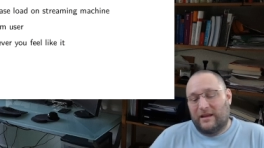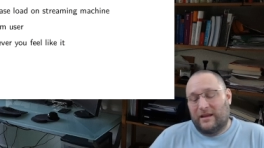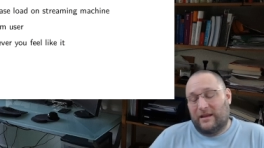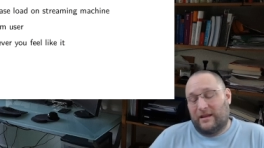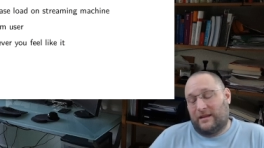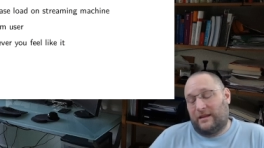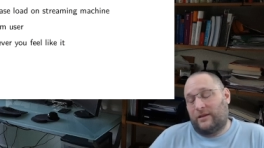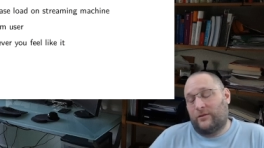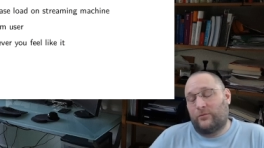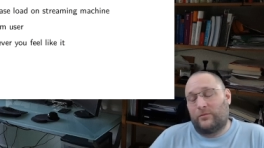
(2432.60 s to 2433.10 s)

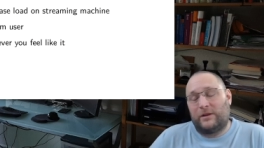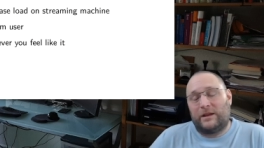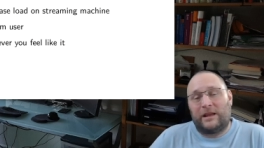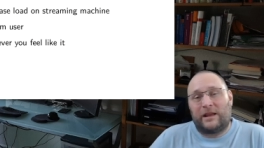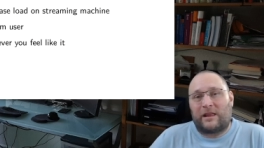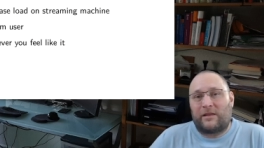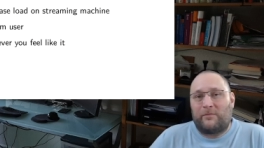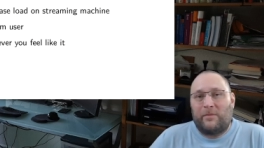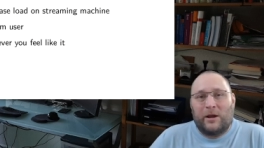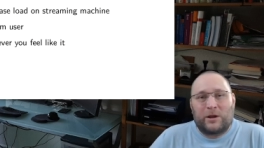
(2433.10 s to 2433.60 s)
you
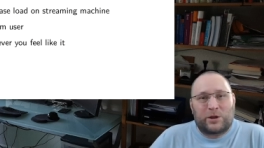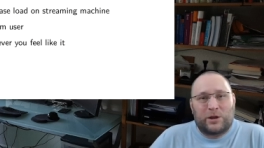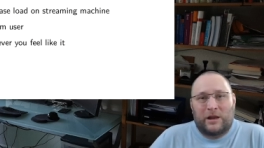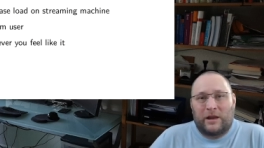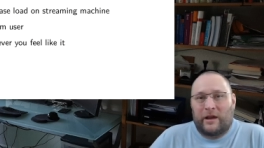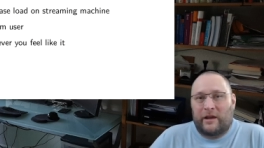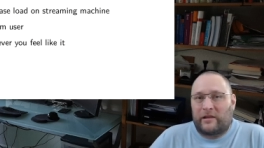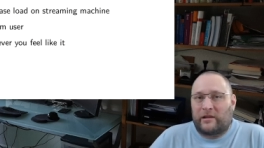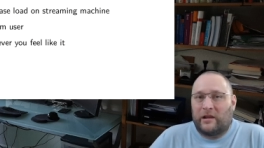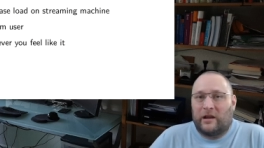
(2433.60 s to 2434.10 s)
need
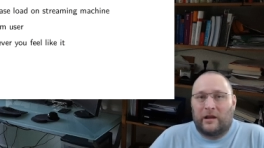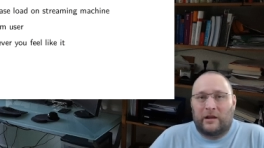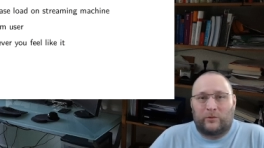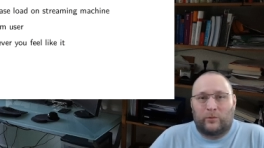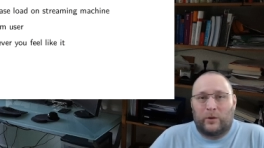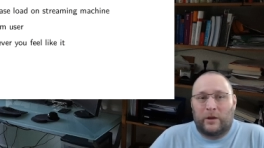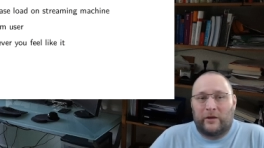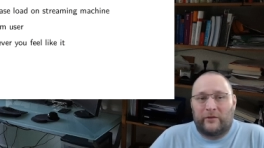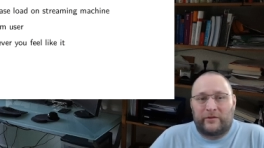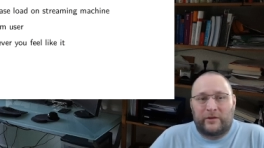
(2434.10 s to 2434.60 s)
specialized
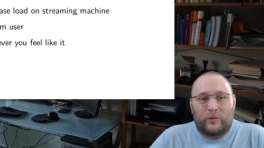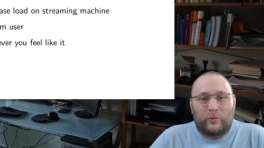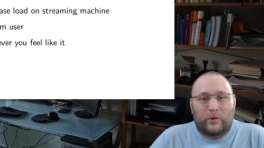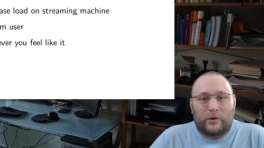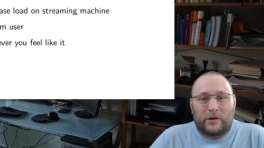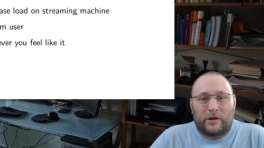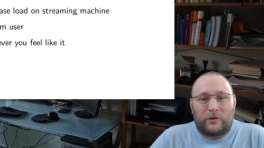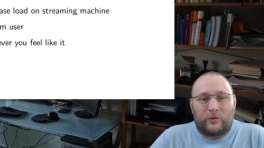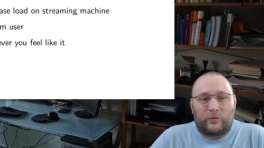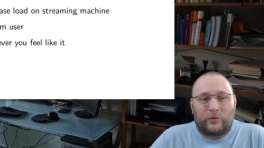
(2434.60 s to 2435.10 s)
hardware if you
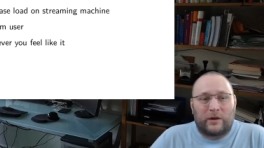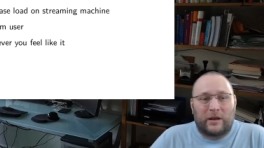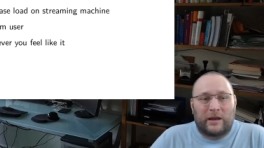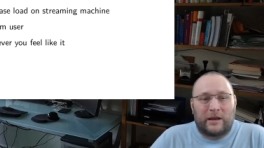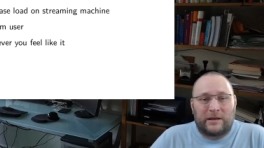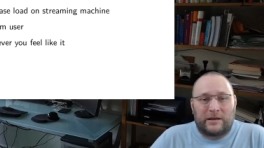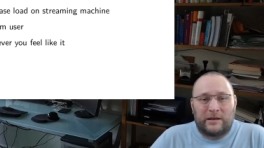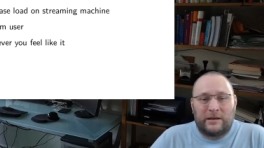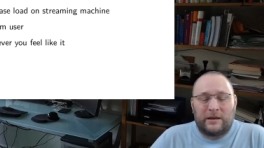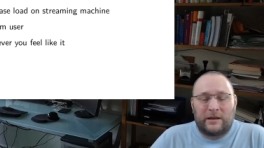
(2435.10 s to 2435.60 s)
want to do
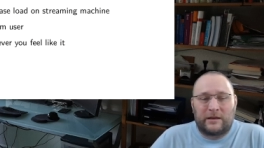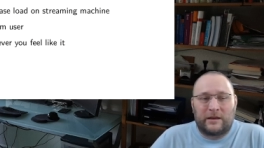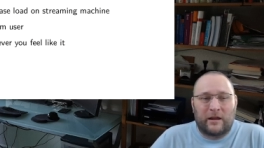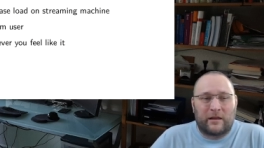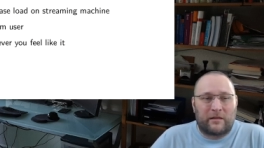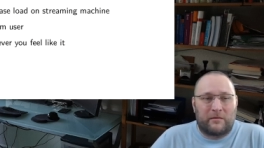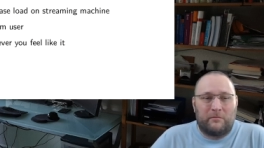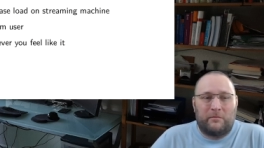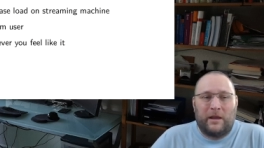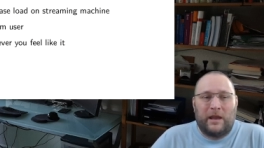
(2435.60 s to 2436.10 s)
that and it
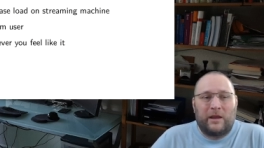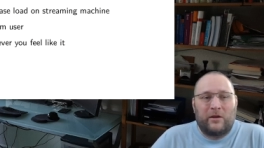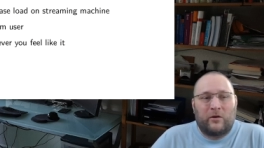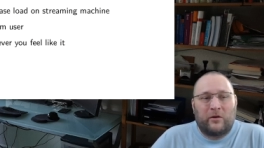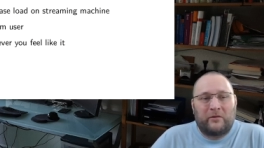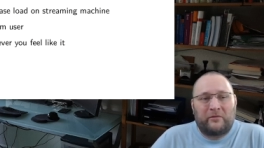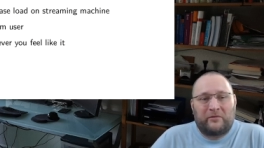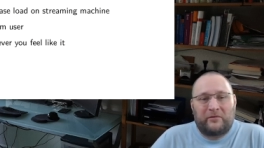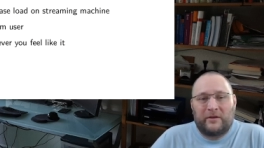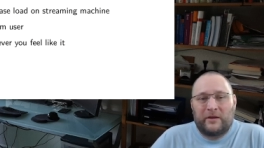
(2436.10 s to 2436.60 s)
doesn't pay
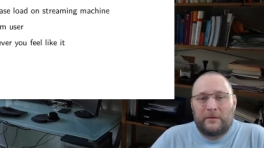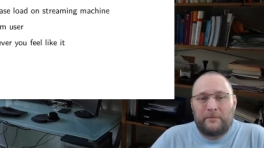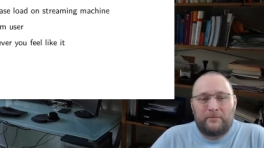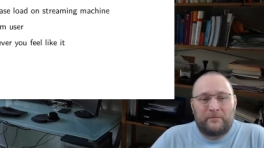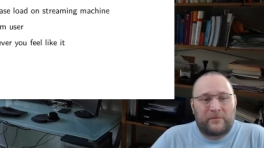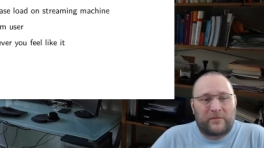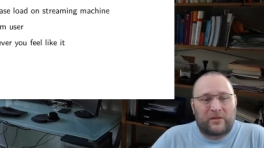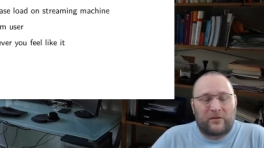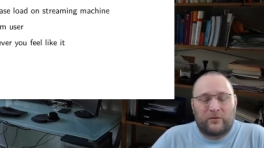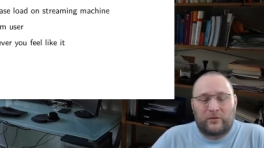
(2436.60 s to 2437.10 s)
off
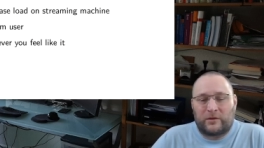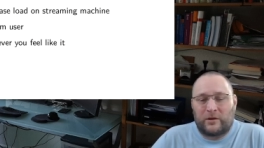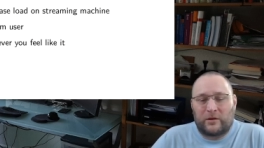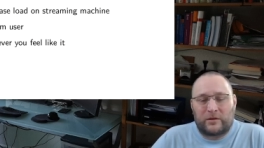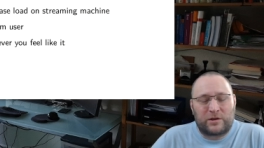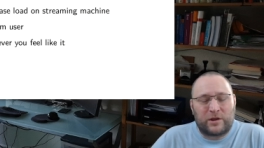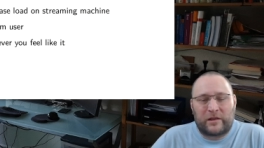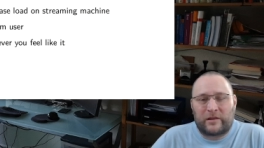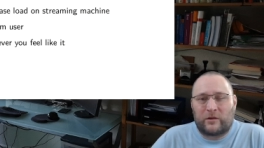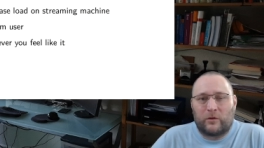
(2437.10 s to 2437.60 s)
um, so do,
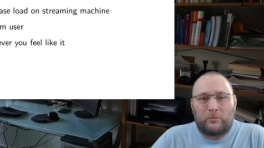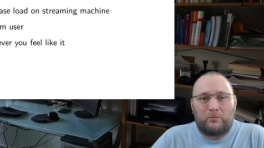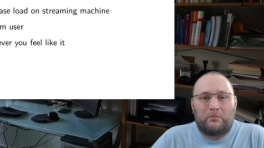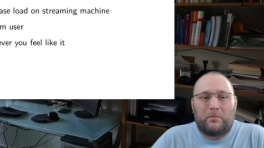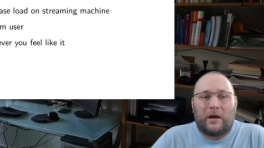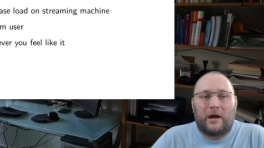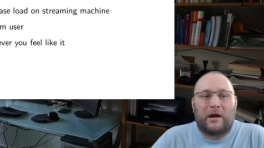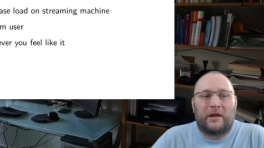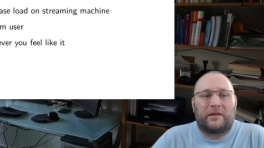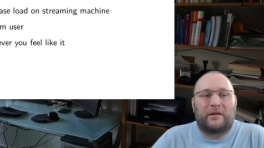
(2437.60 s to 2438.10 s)
just don't
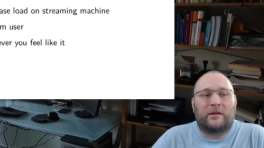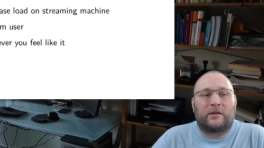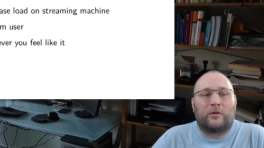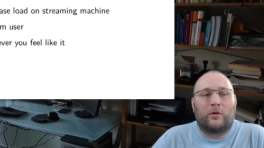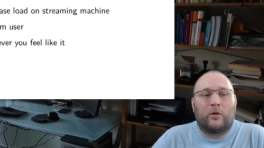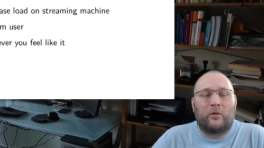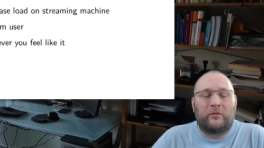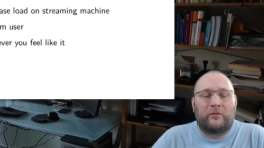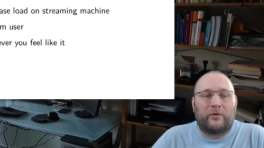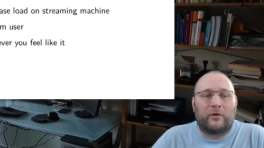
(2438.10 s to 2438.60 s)
bother
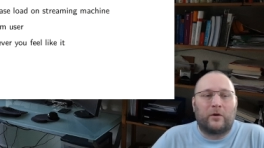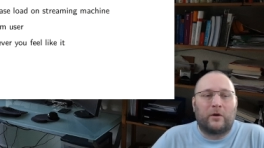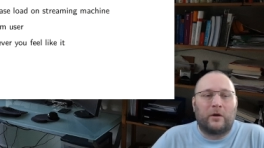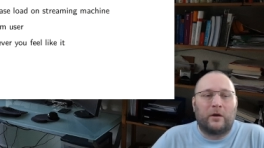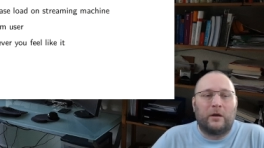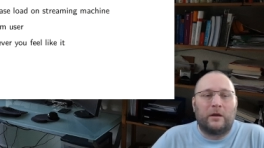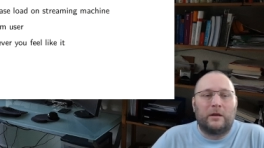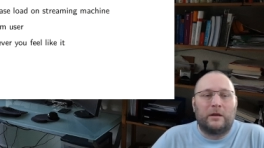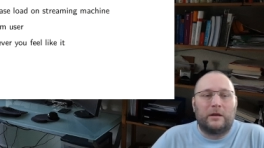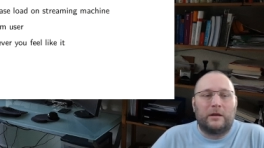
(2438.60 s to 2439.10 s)
go
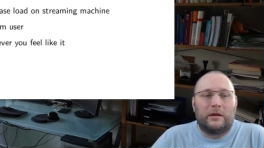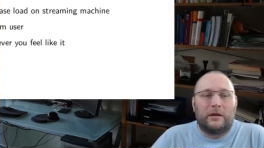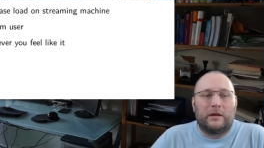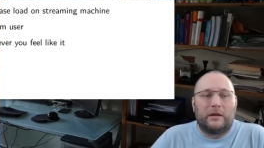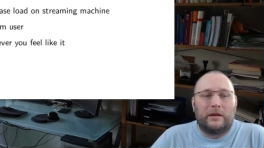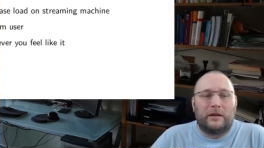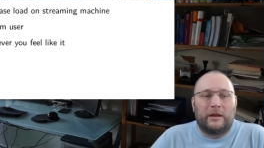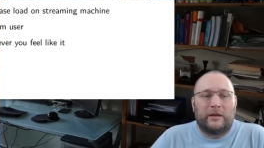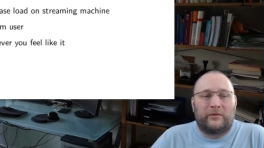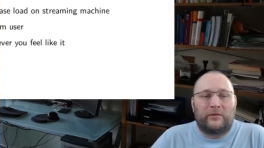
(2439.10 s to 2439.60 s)
for
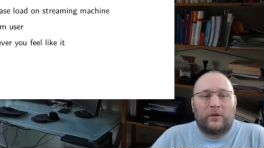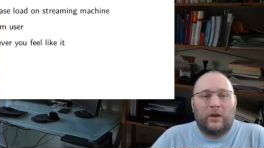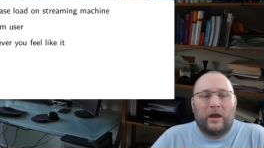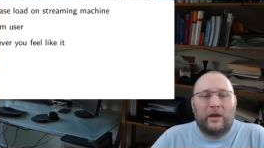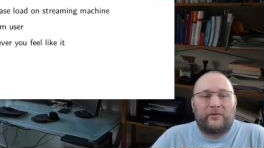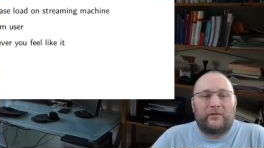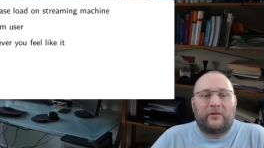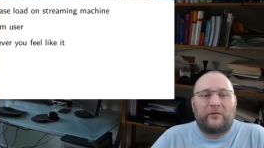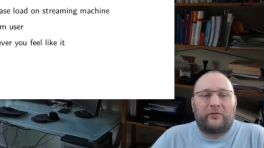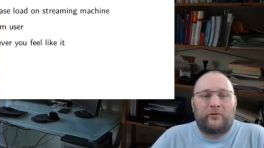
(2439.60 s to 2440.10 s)
if you
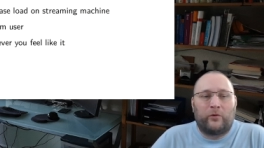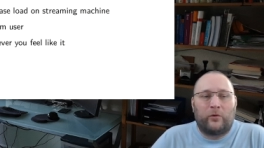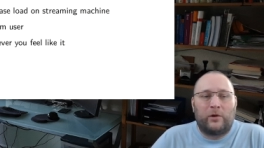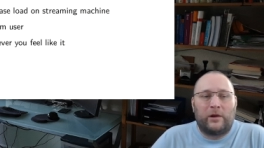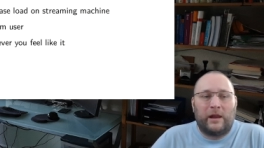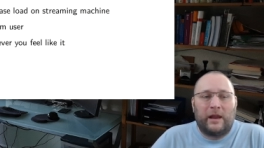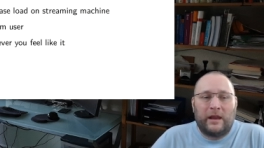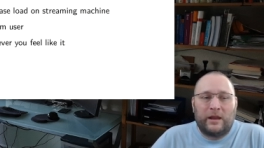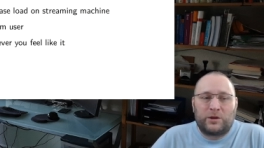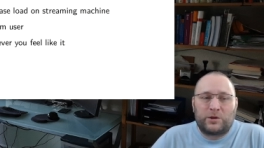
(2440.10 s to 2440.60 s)
have a full
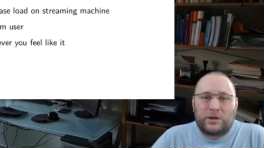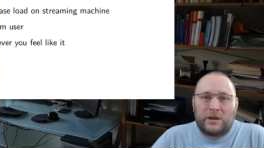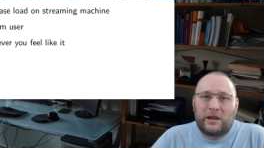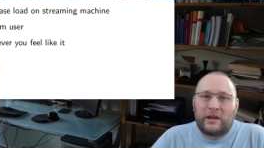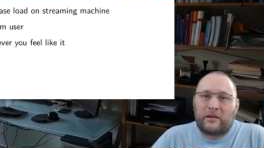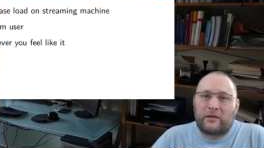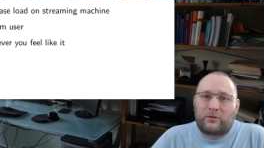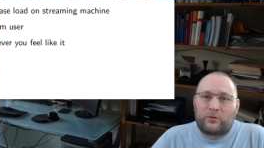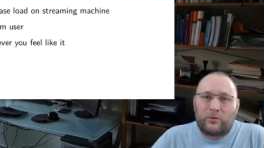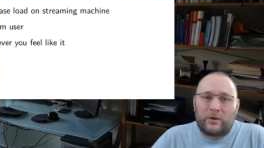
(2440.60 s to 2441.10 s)
hd
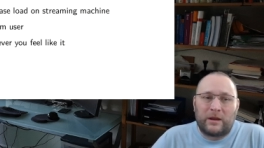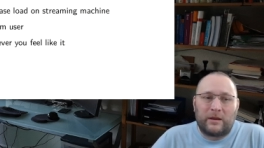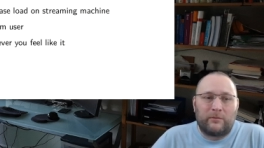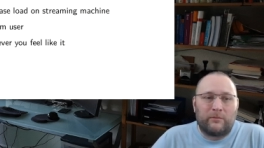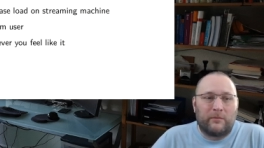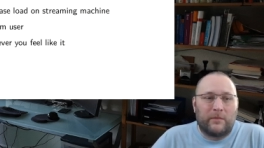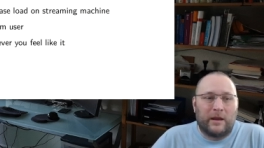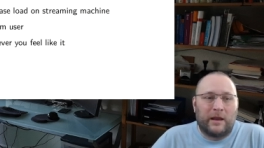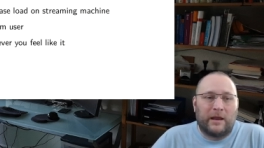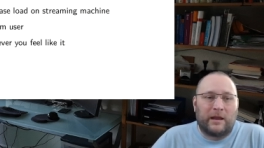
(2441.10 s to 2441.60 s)

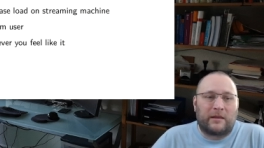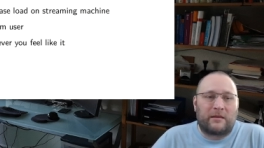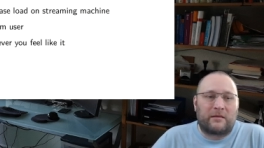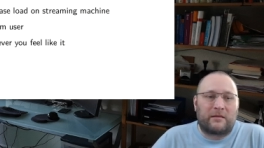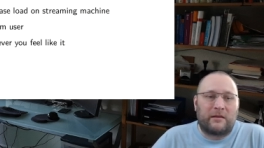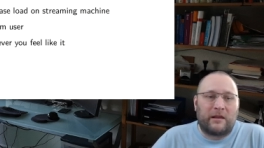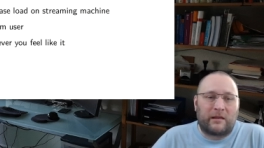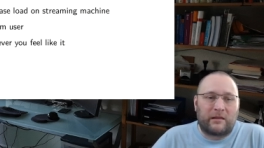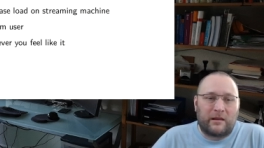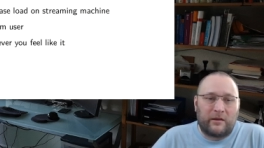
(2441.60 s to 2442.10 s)
stream at
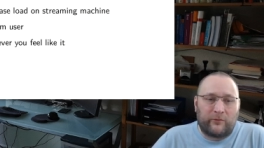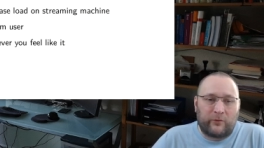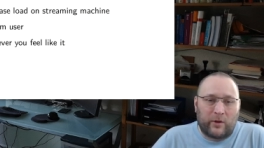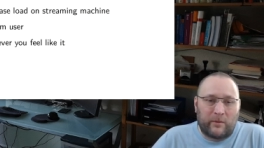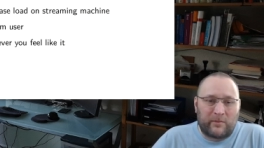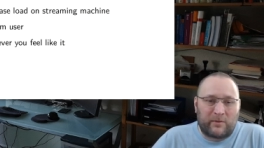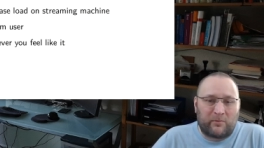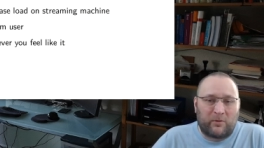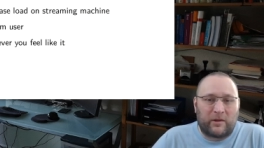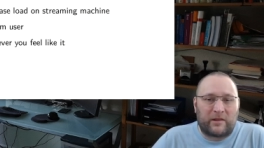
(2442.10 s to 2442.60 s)
60
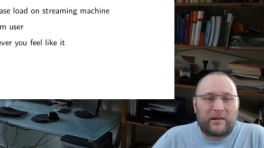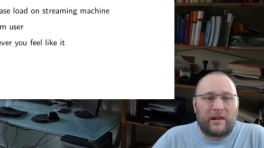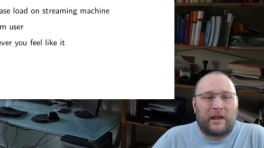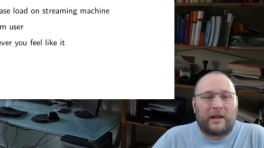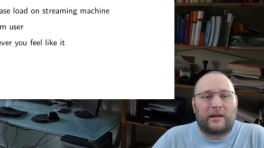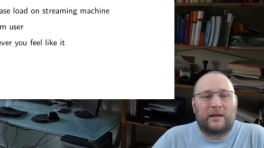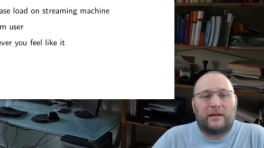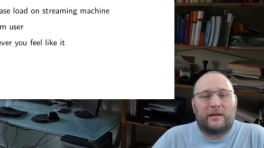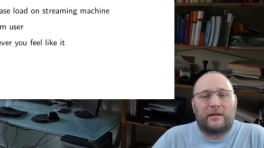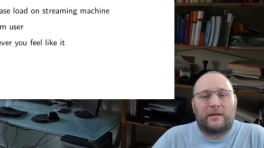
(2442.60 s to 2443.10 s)
frames per
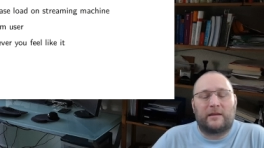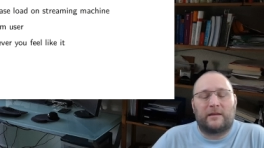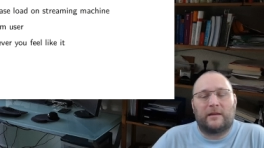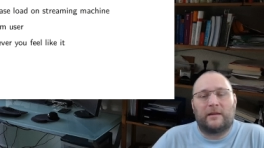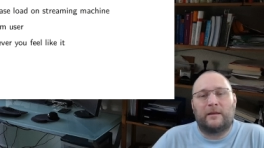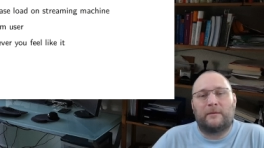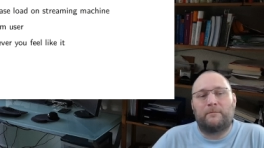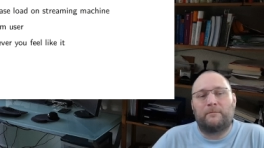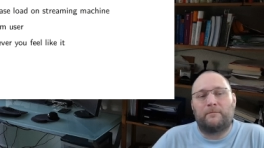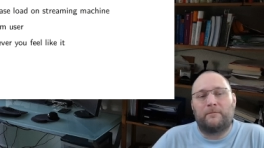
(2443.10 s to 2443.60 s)
second
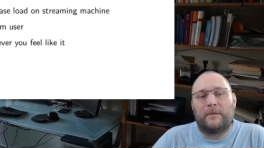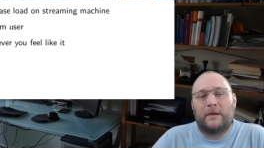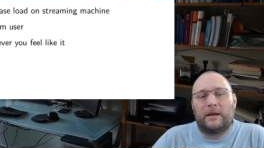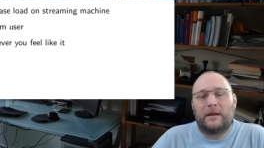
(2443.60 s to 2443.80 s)
um,